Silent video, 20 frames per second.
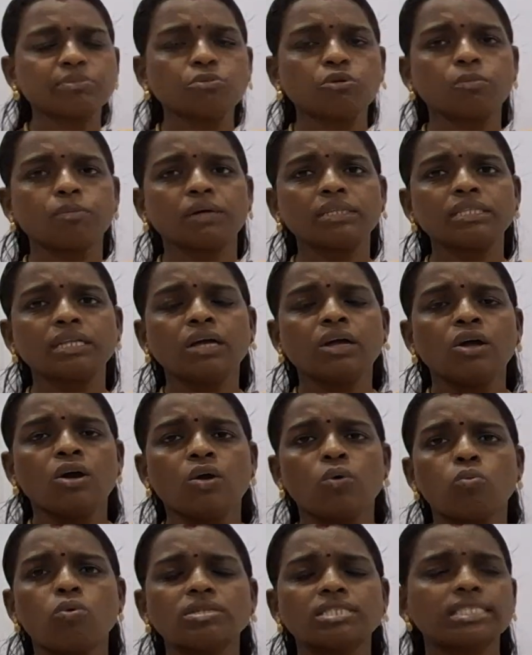movement
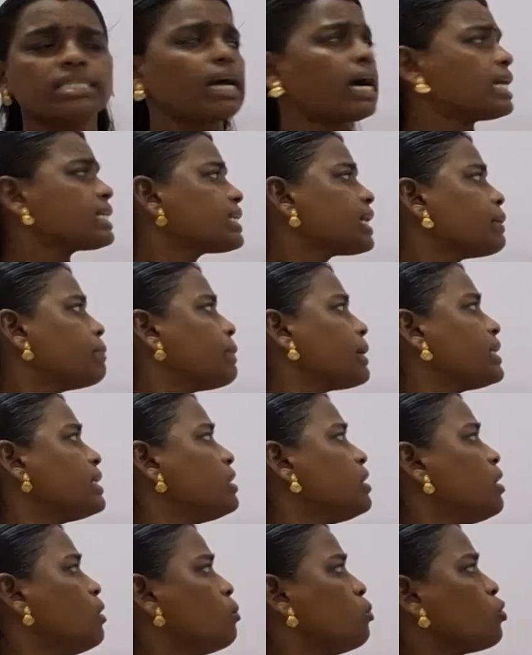was started
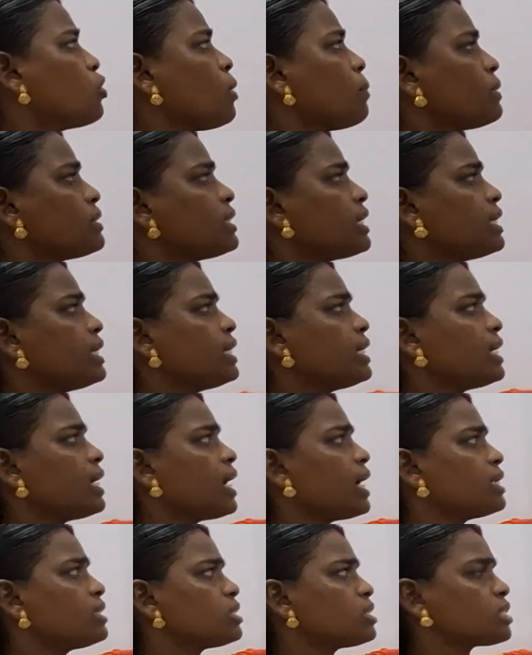by Muhammad Ali
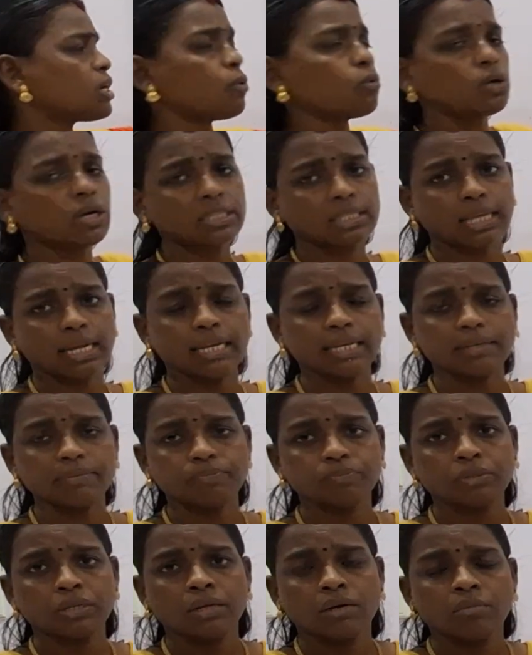and Shaukat Ali.
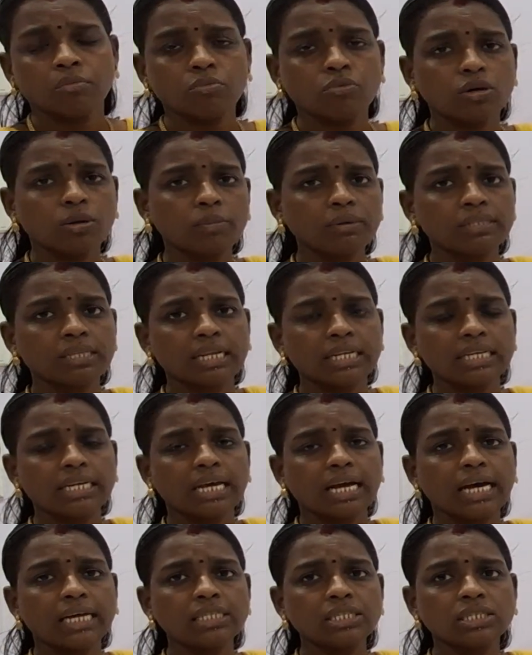Muhammad Ali
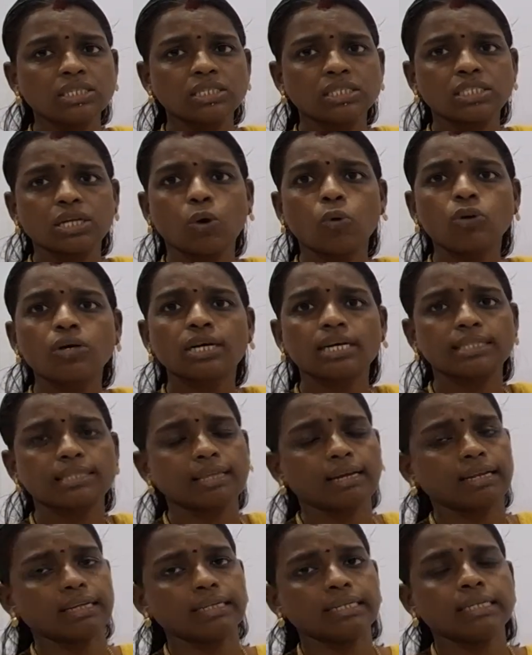and
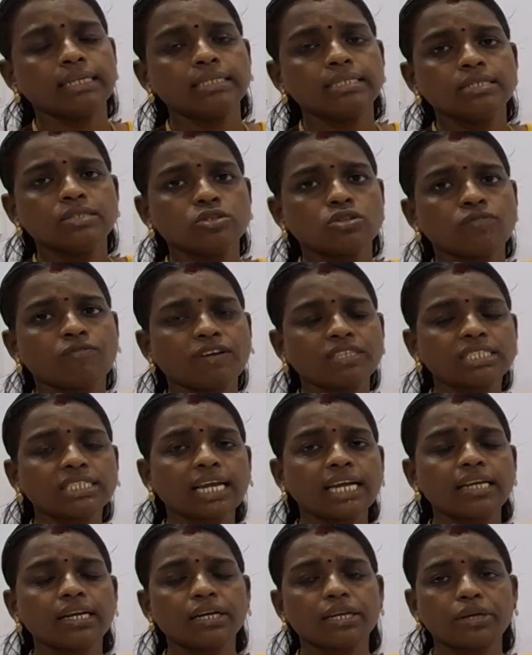Shaukat Ali. So first
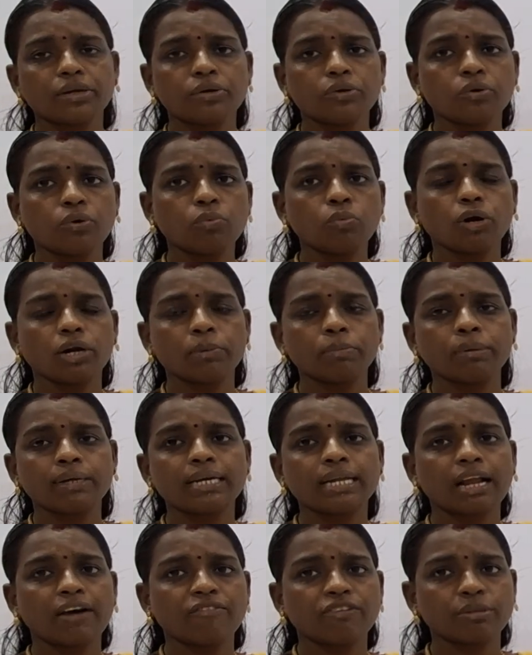I let you know what is the
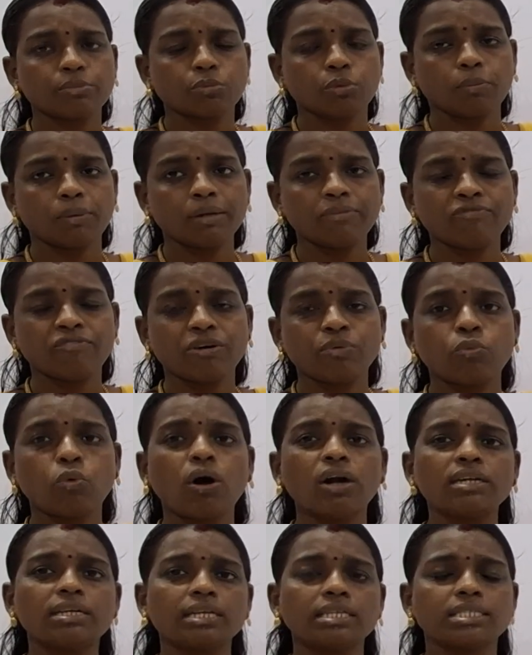Khilafat movement. For
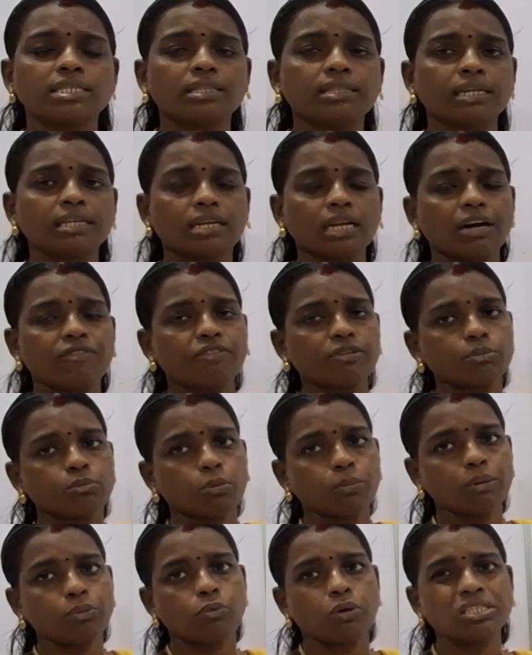what reason the Khilafat
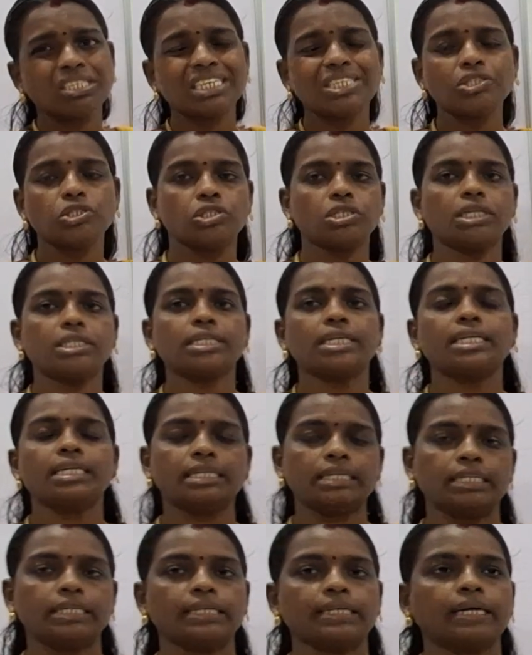movement was initiated
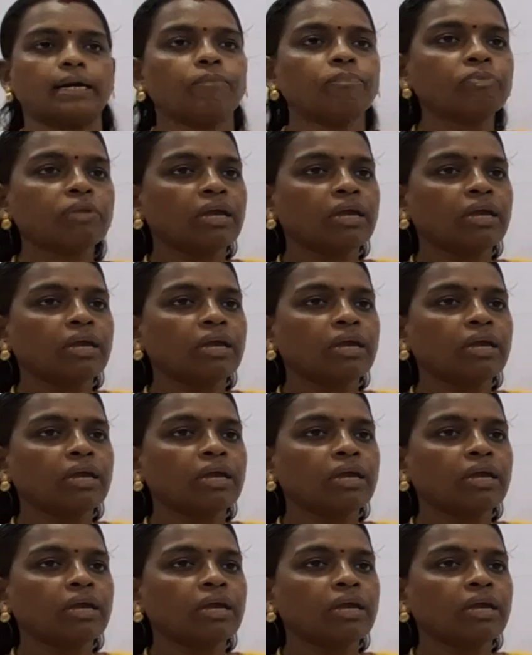in India.